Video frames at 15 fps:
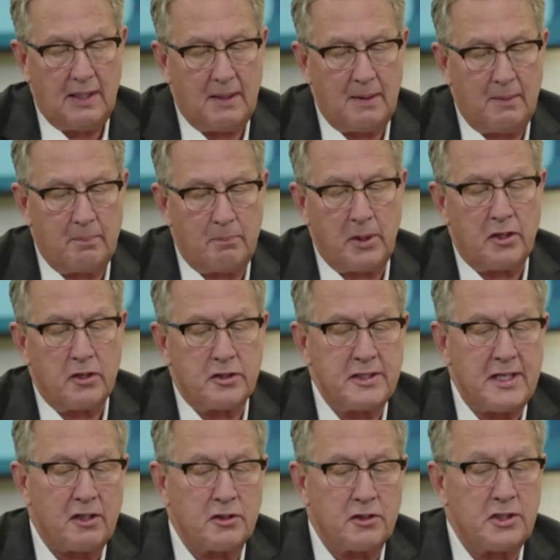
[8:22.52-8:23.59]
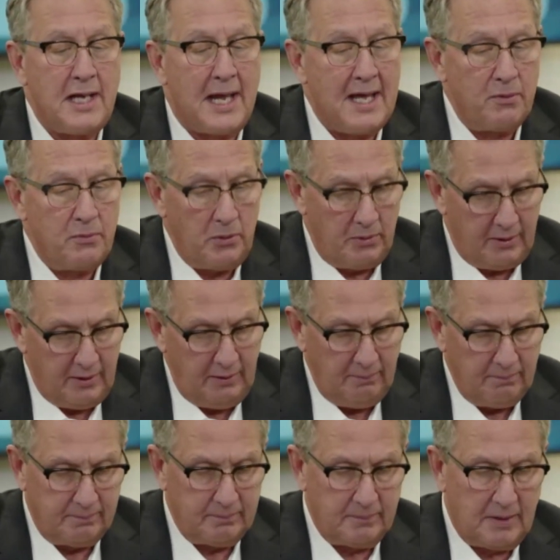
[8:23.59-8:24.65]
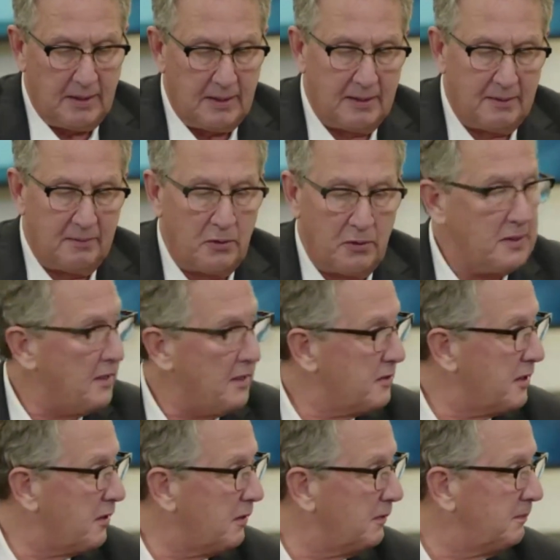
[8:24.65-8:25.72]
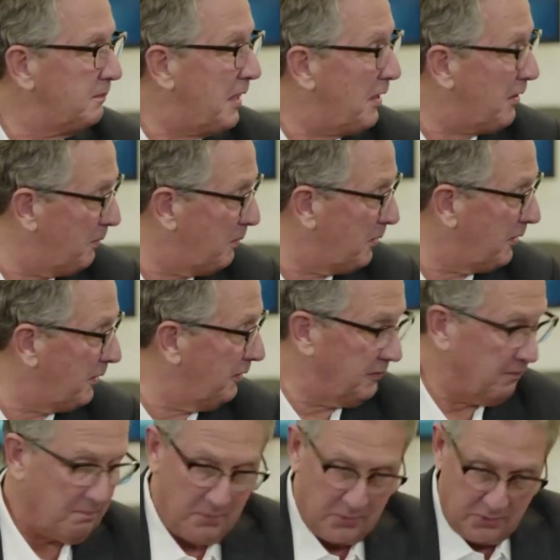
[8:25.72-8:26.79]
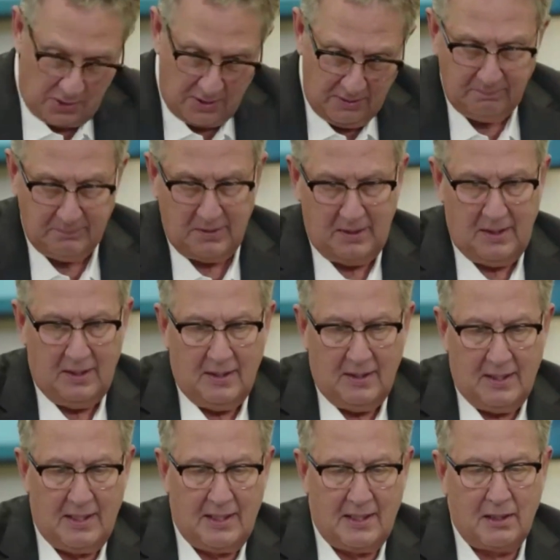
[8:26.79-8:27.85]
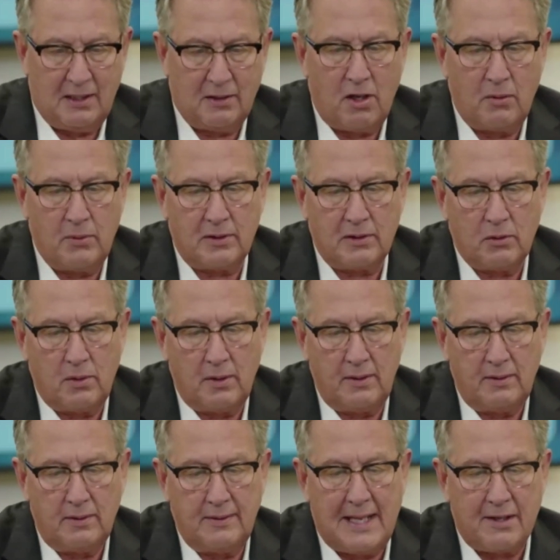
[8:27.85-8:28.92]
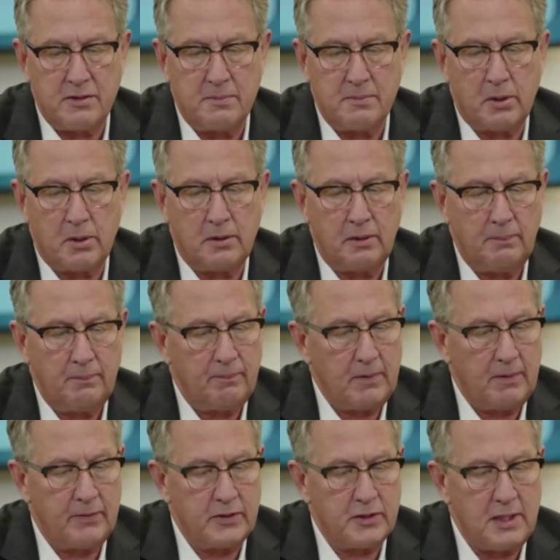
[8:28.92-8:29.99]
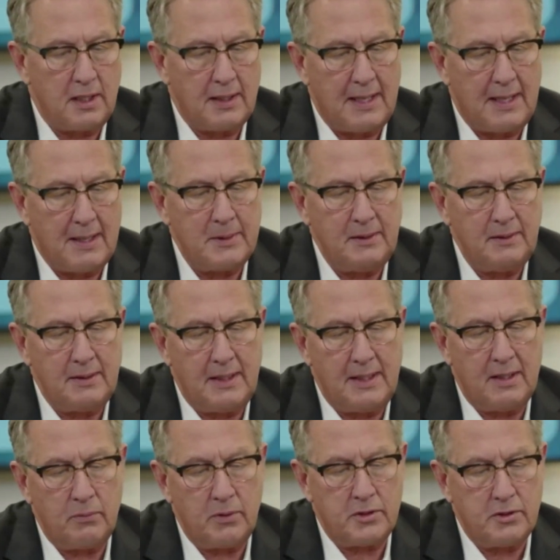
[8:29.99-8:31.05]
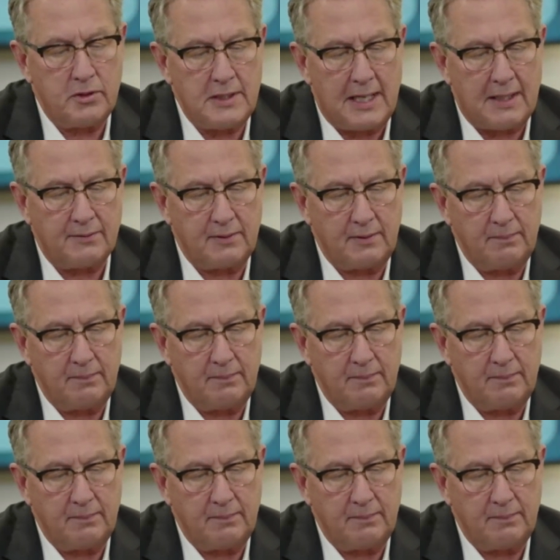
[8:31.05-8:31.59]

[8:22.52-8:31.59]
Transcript: Brigadier General Chad Rudiger, Lieutenant General Harry Rudiger's son, along with Lauren Nausenberger, Vishal Amen, and Richard Jackson.